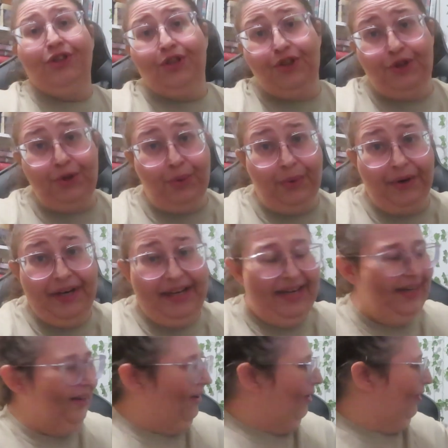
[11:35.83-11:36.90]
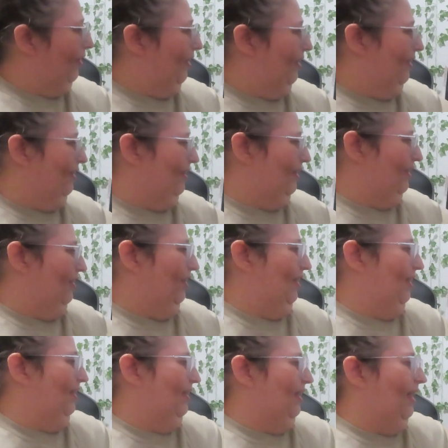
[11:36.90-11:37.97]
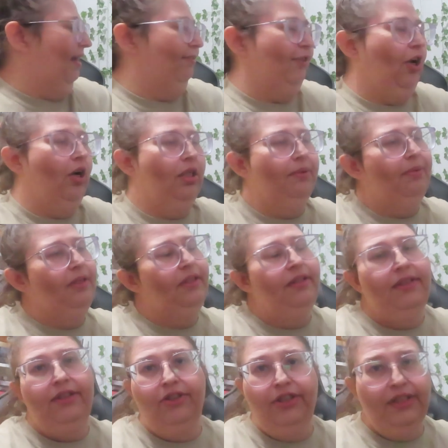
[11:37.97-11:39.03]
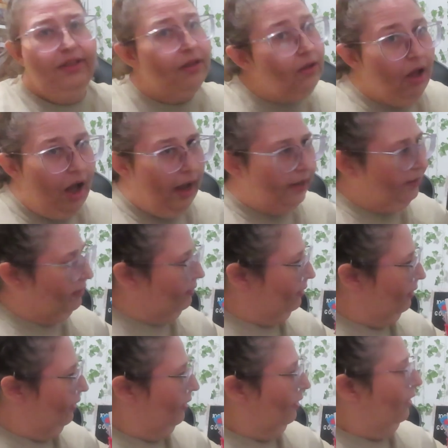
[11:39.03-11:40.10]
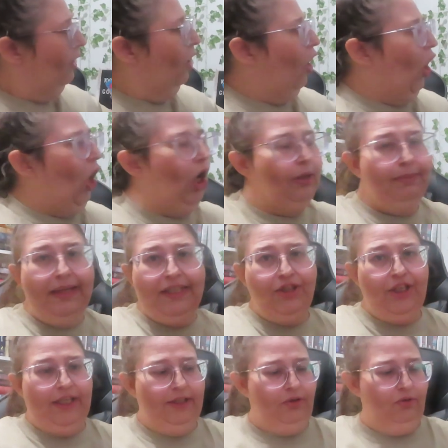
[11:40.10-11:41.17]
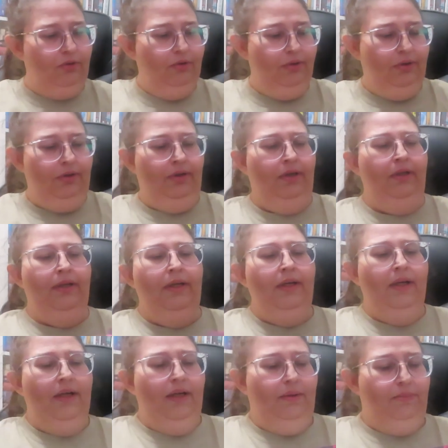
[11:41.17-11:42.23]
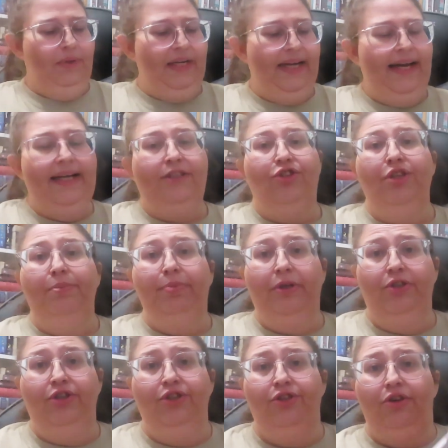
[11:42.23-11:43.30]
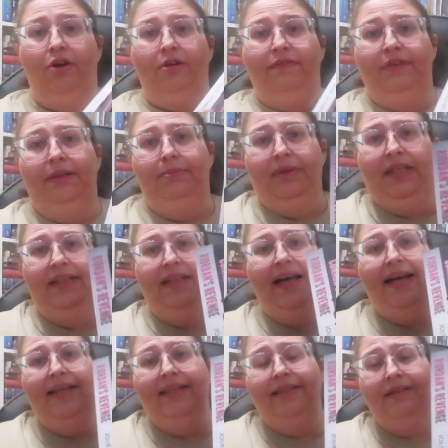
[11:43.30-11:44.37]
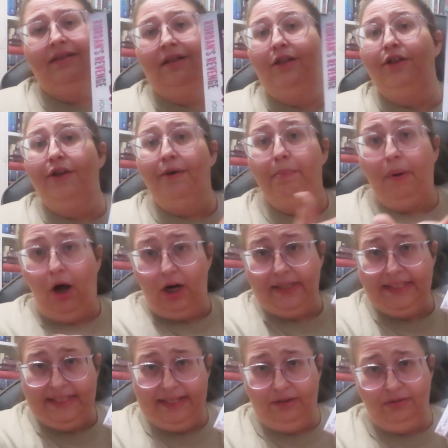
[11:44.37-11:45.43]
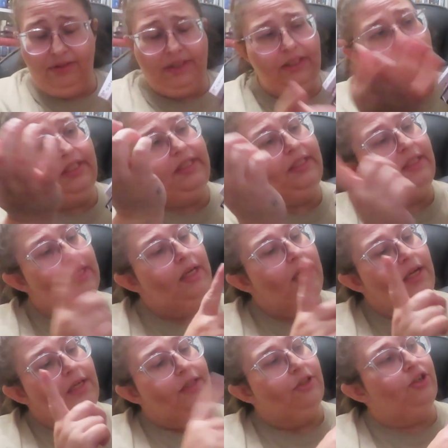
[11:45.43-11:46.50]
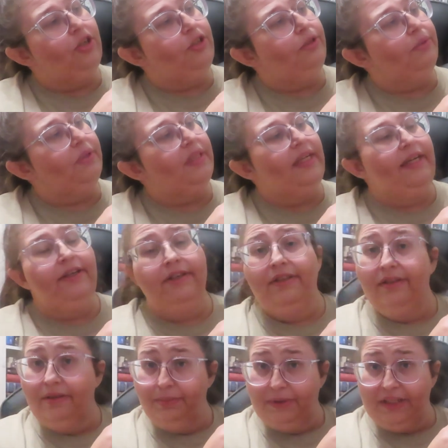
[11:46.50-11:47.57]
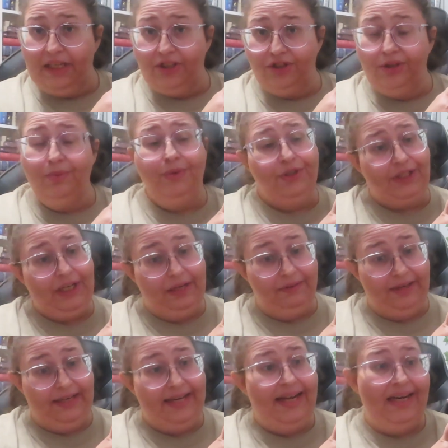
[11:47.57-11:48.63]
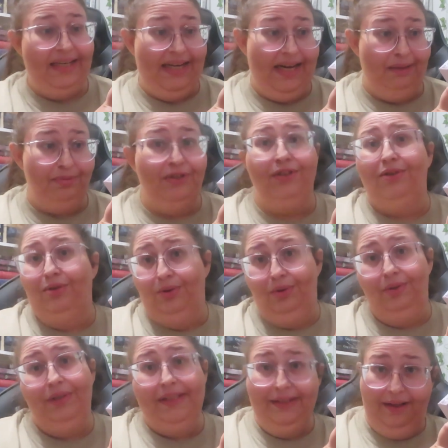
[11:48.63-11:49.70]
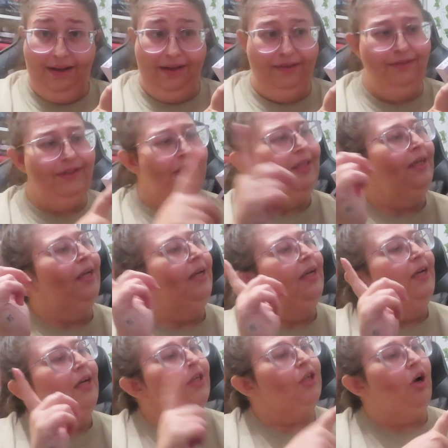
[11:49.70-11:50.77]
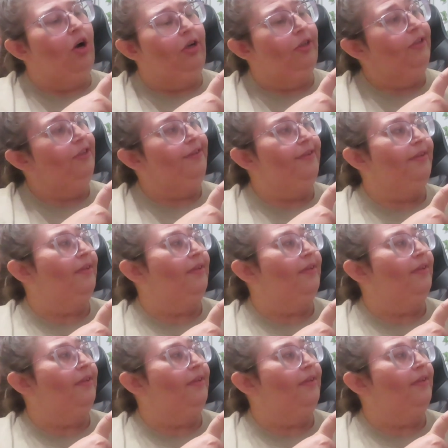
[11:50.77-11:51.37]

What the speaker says: 3 are in a series, and I've talked about this series a lot on my channel, but I actually purchased all of them, and that is the Body Count series. Starts with Erin's Obsession, which I read and absolutely loved, Connor's